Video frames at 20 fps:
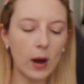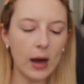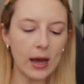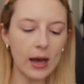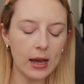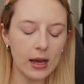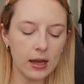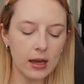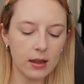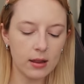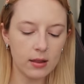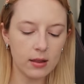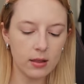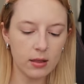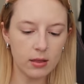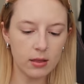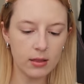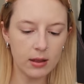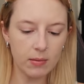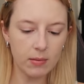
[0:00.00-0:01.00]
why
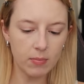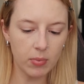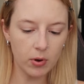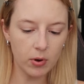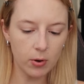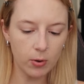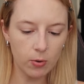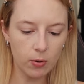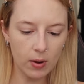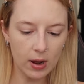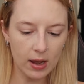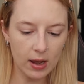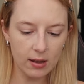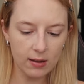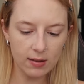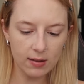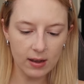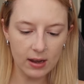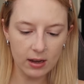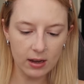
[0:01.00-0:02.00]
the bottle
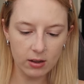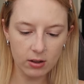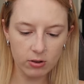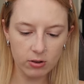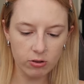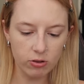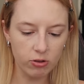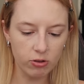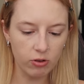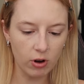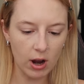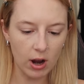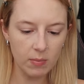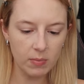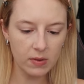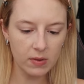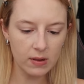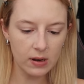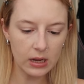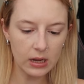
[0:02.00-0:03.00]
has like
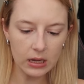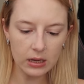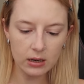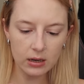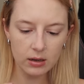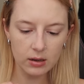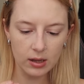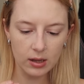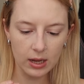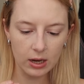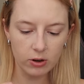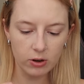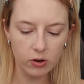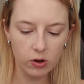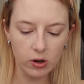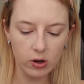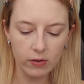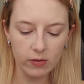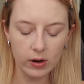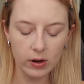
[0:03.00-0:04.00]
stripes in it, like
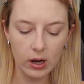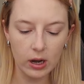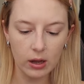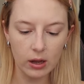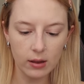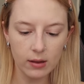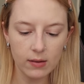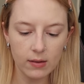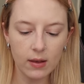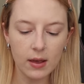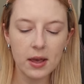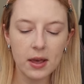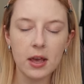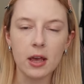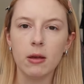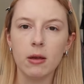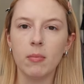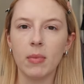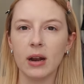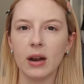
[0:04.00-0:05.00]
two different colours.
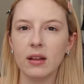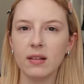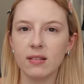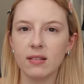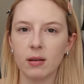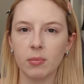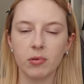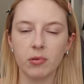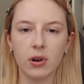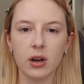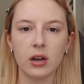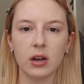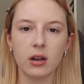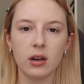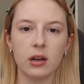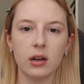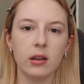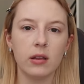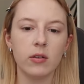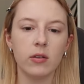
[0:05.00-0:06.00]
It might have
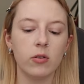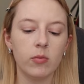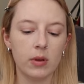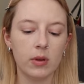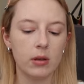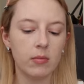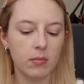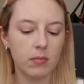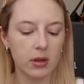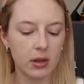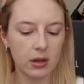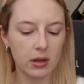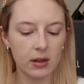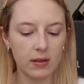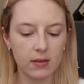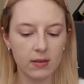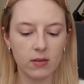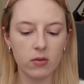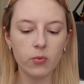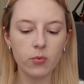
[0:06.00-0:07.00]
separated a little bit, but
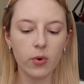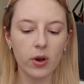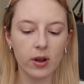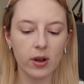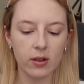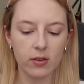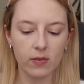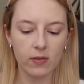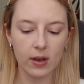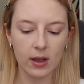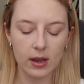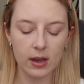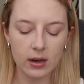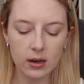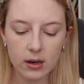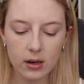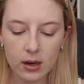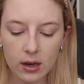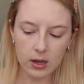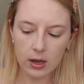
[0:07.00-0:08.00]
it still works
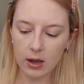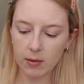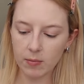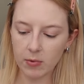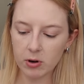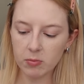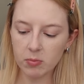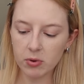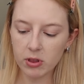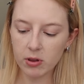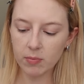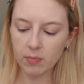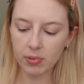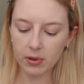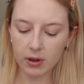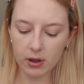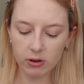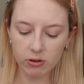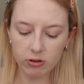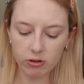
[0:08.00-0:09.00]
fine. I'm going to put the
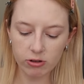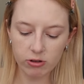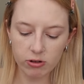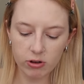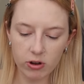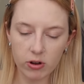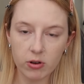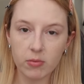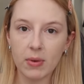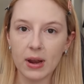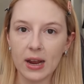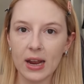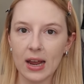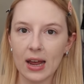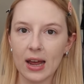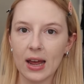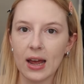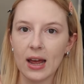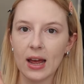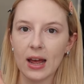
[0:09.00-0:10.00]
blush on my
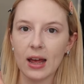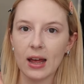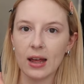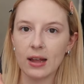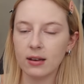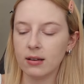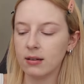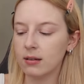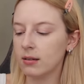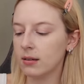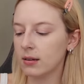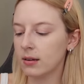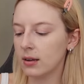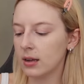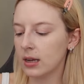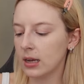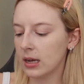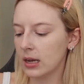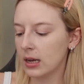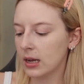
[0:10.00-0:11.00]
hand
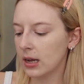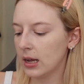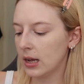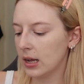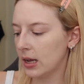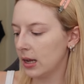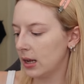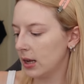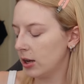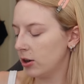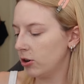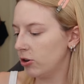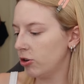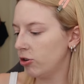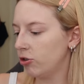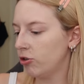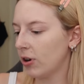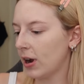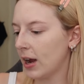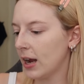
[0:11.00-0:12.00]

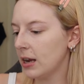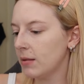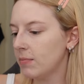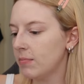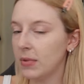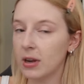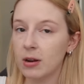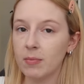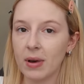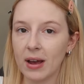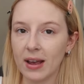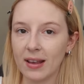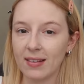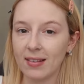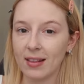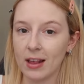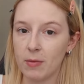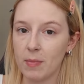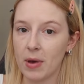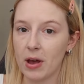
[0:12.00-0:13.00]
to try and
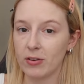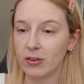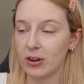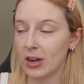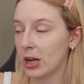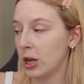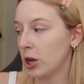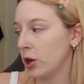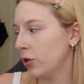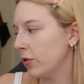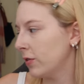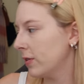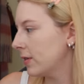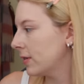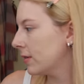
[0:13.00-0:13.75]
minimise the amount I use.